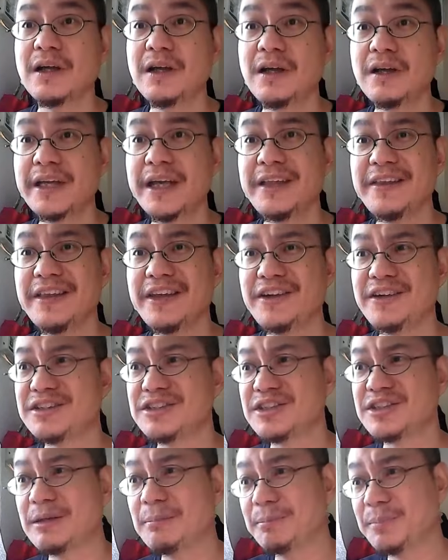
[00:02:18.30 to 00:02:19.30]
Okay, there
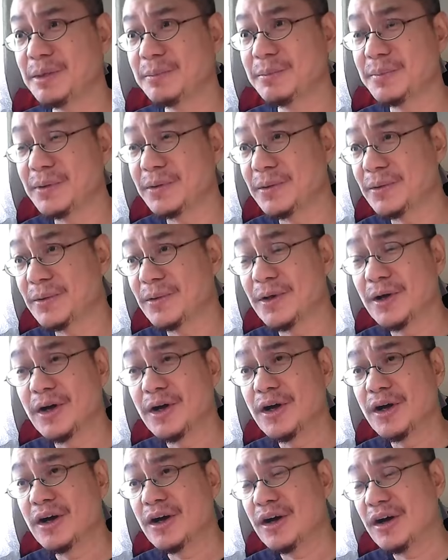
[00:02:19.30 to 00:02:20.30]
are some people
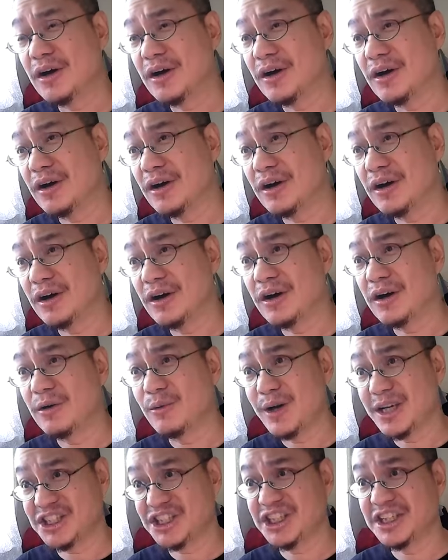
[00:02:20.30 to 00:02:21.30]

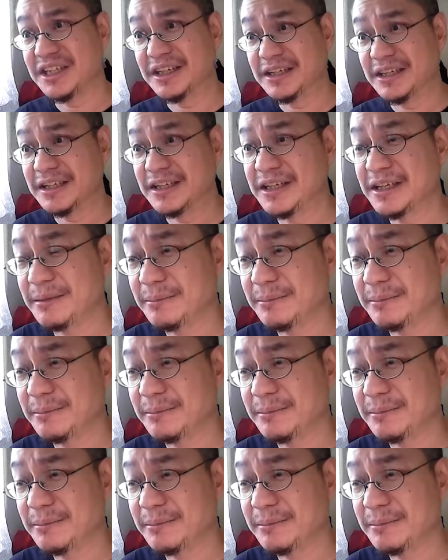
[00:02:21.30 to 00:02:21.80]
watching